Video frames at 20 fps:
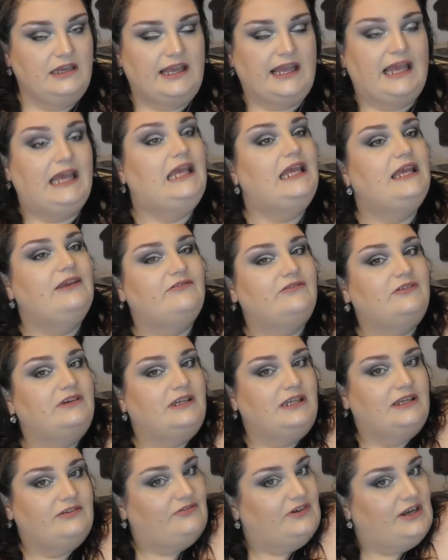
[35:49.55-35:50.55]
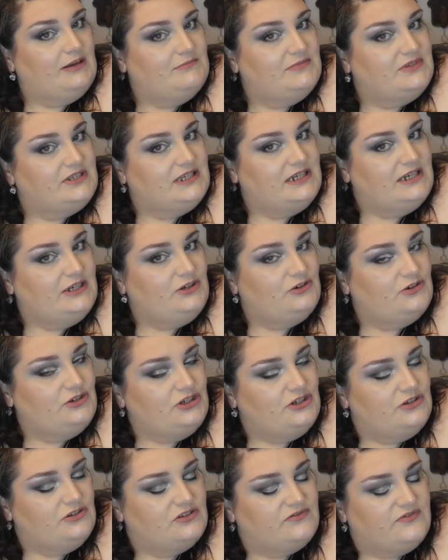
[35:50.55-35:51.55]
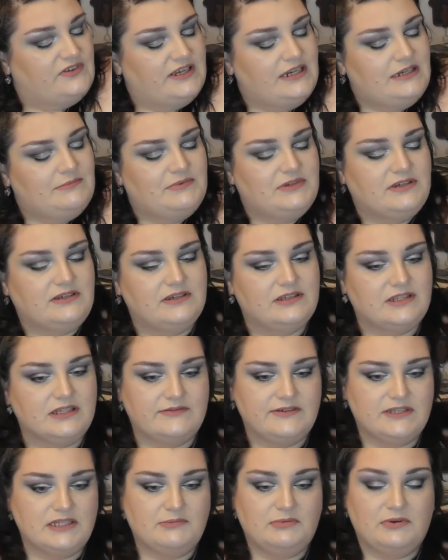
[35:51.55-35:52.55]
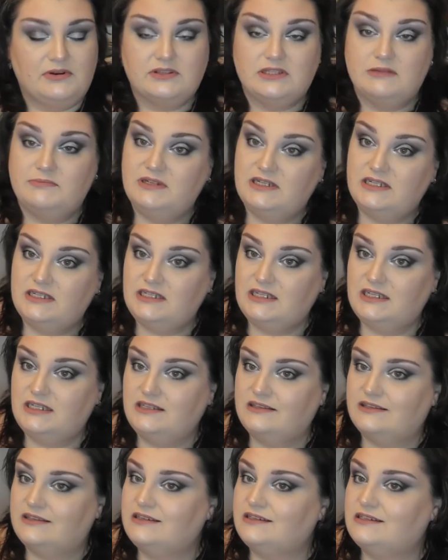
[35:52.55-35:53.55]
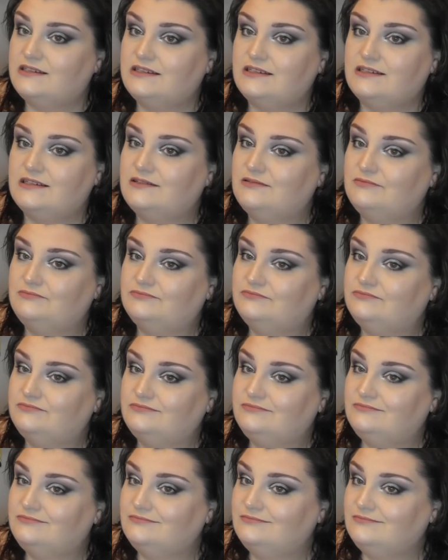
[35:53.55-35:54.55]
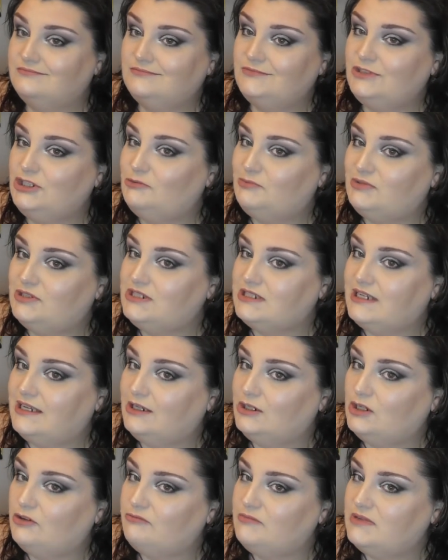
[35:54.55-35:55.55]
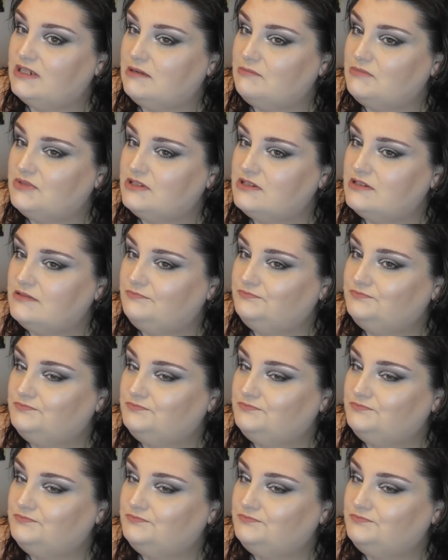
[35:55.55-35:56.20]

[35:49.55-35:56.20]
even if I'm still in your news feed, because there is a possibility that mm, you've been taken off my numbers.